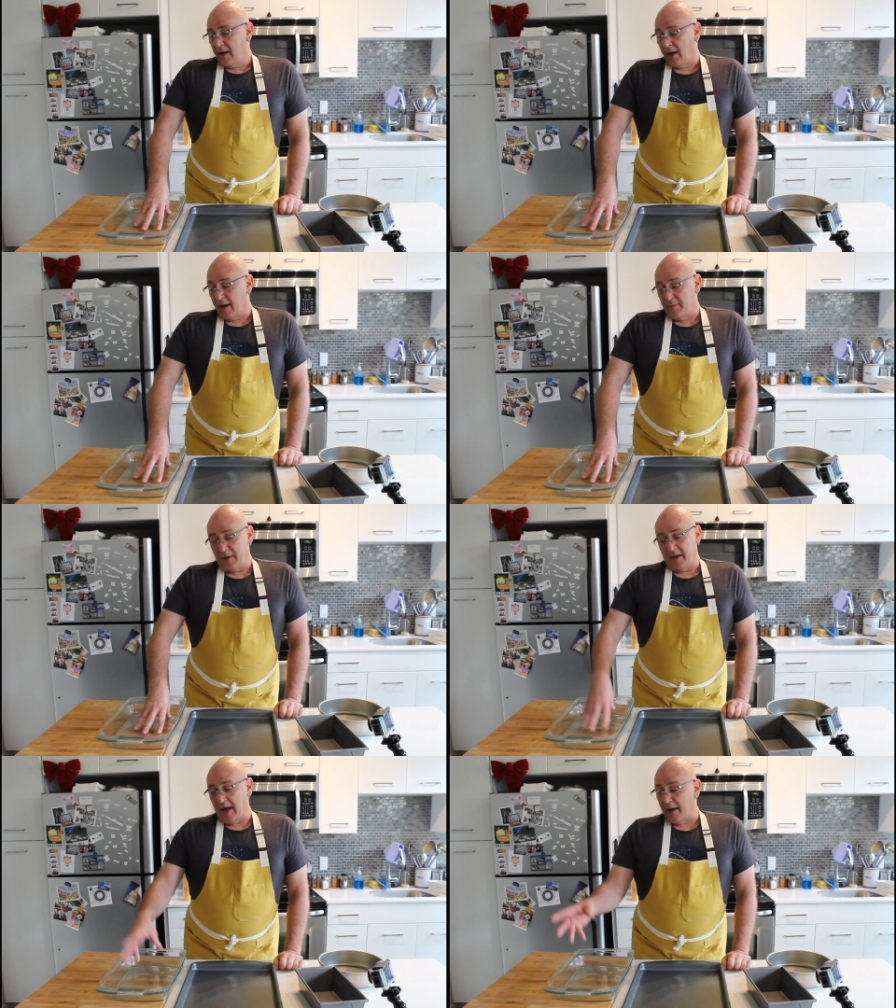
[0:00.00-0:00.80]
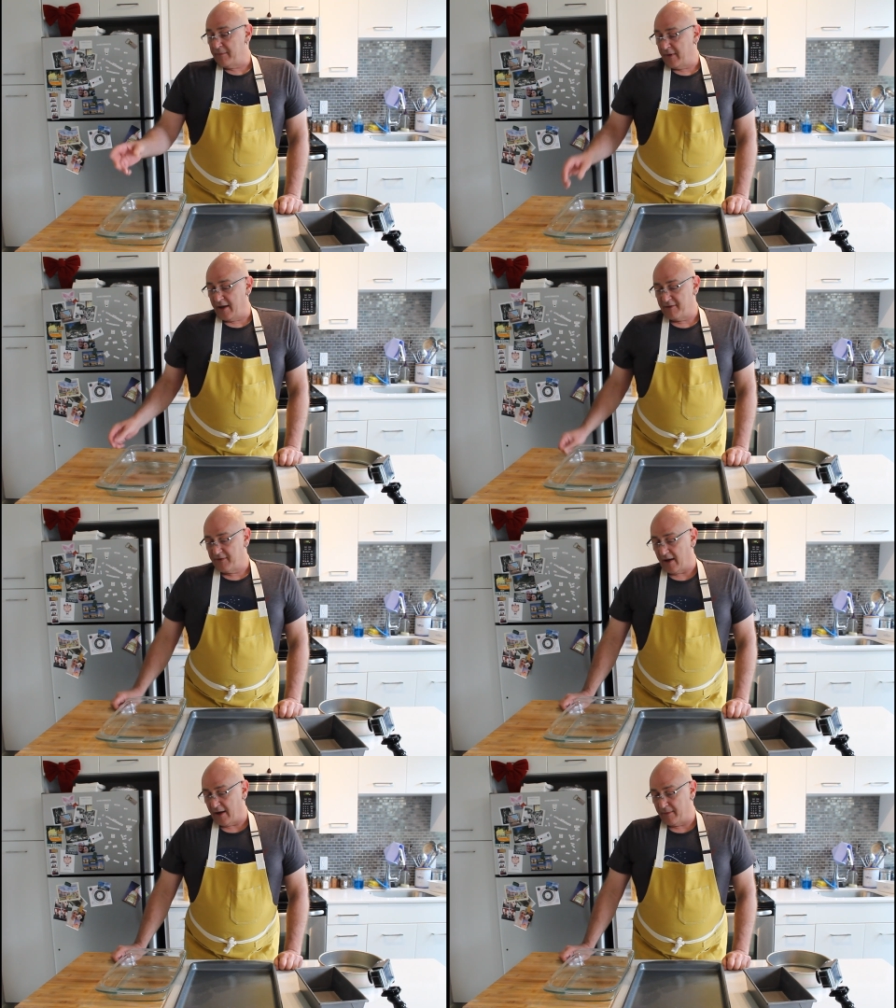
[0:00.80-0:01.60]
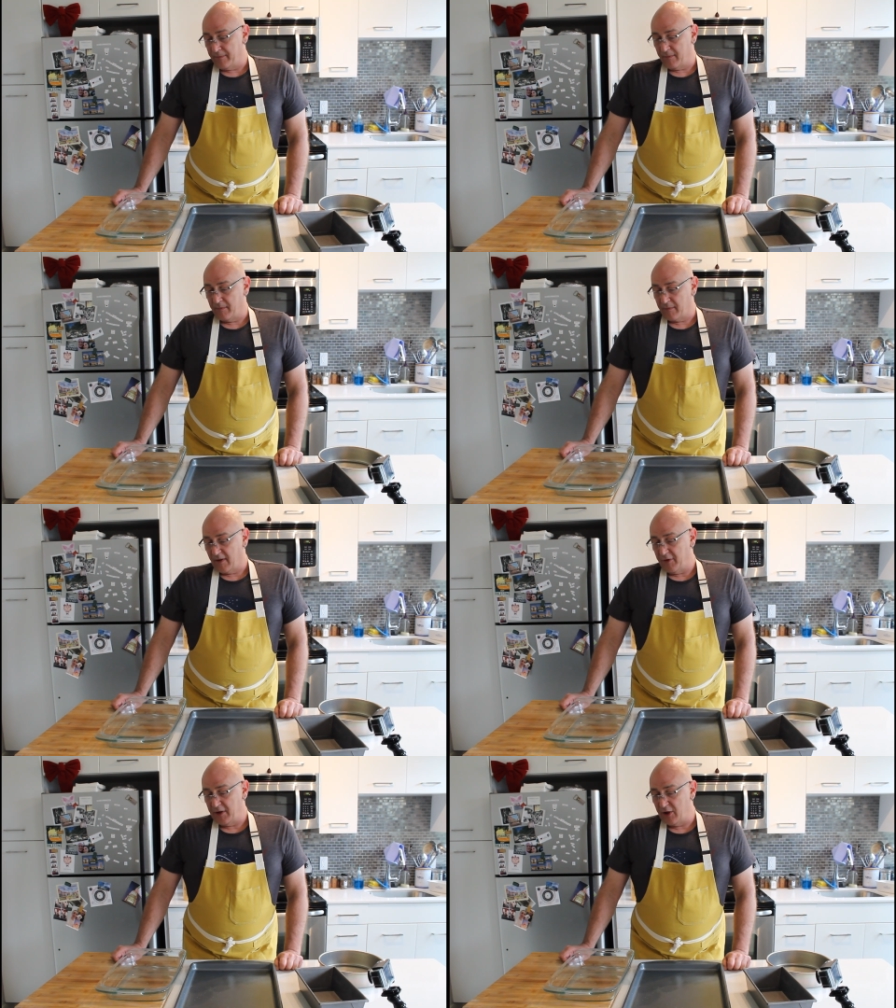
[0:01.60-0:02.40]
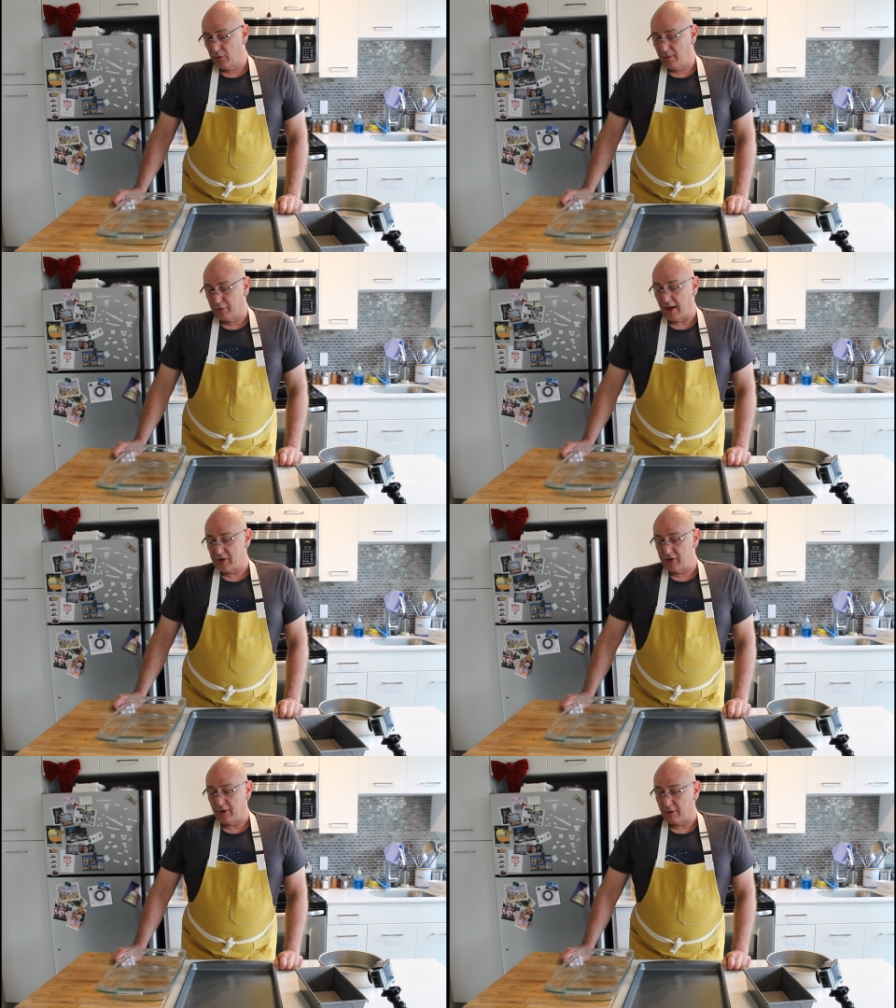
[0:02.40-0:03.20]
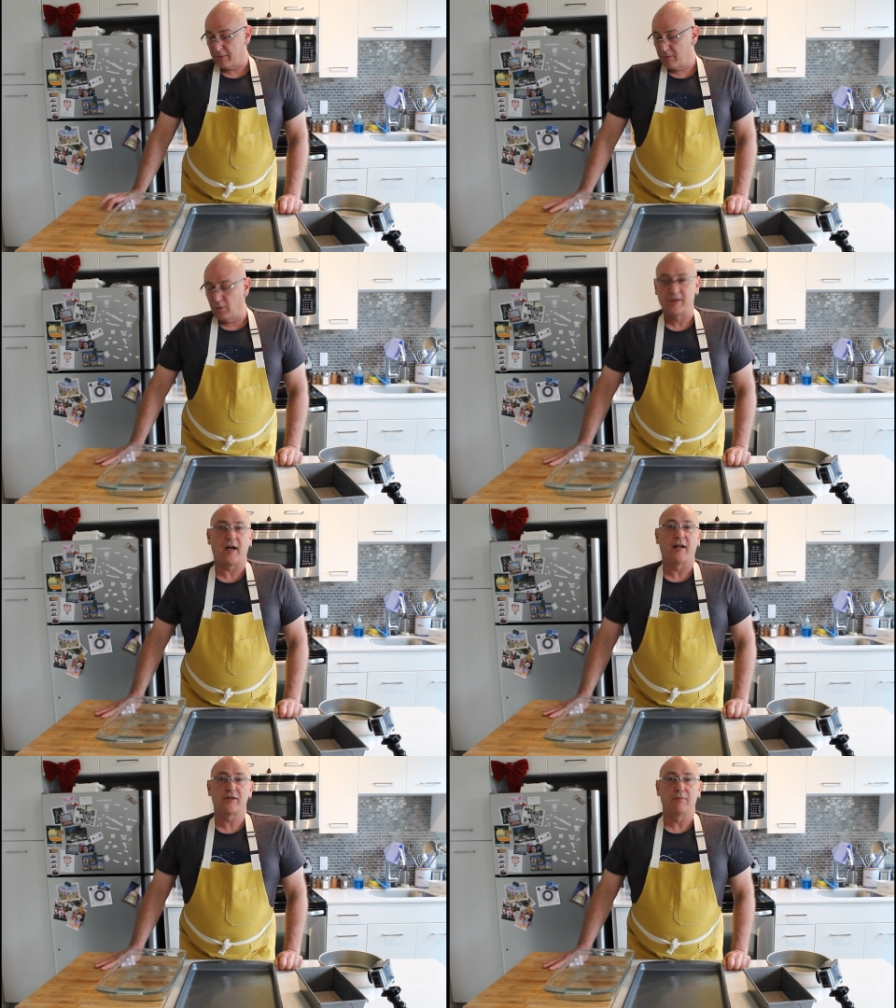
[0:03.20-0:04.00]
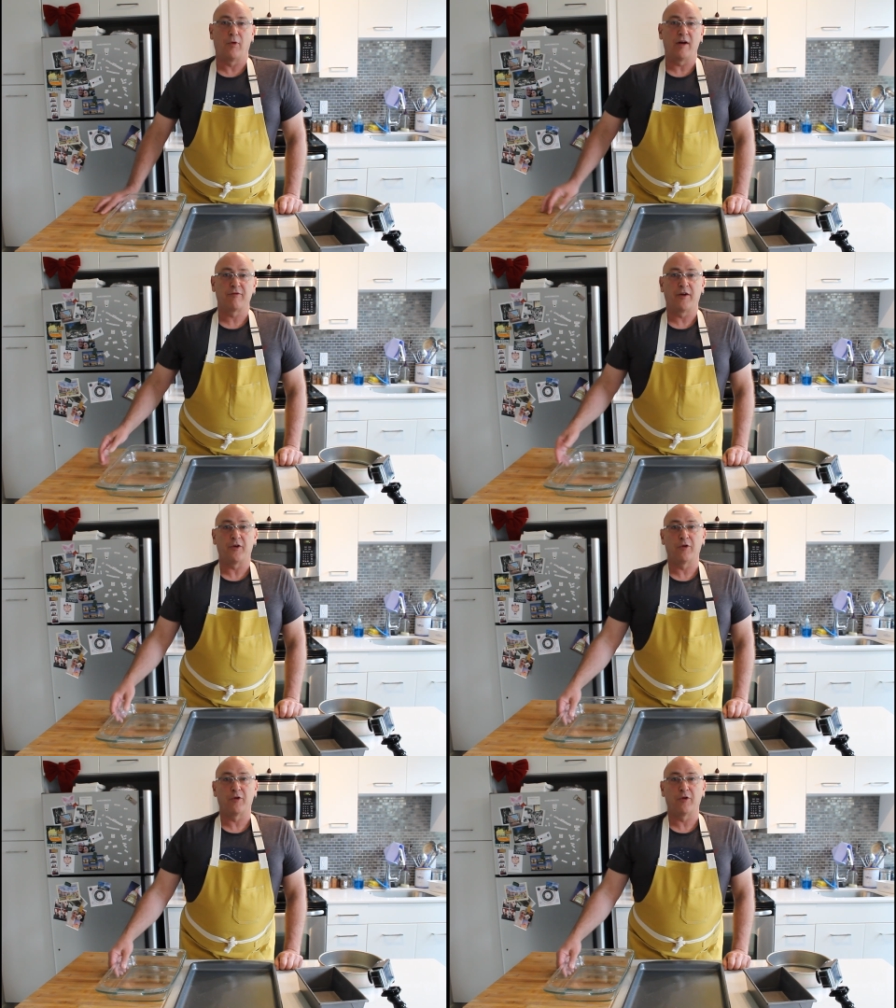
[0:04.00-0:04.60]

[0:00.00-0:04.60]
Uh, but again, if, uh, if you need to impress your Wisconsin boyfriend or